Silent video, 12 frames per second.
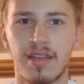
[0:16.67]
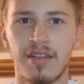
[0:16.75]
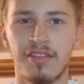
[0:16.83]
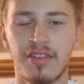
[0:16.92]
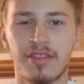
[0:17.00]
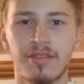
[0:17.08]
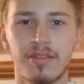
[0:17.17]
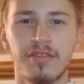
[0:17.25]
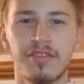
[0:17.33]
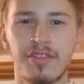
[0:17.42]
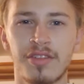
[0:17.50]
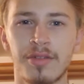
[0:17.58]
This
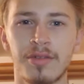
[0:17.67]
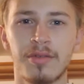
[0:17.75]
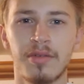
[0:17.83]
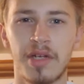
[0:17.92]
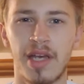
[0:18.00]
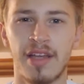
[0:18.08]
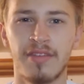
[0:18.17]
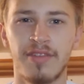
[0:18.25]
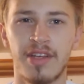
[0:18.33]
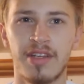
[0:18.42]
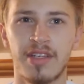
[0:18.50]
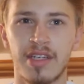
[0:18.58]
includes two
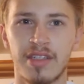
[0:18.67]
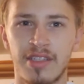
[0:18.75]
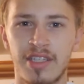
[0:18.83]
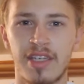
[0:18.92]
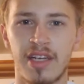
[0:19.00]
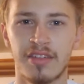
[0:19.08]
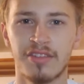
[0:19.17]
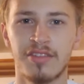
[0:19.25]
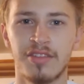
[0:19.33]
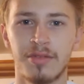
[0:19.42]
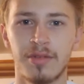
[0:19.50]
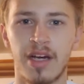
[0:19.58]
NVIDIA
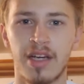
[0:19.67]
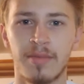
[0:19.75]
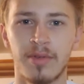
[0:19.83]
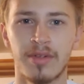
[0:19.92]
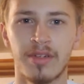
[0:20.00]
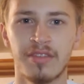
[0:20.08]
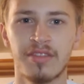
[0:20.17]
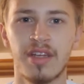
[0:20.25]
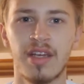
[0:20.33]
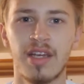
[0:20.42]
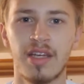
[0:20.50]
TX2i boards,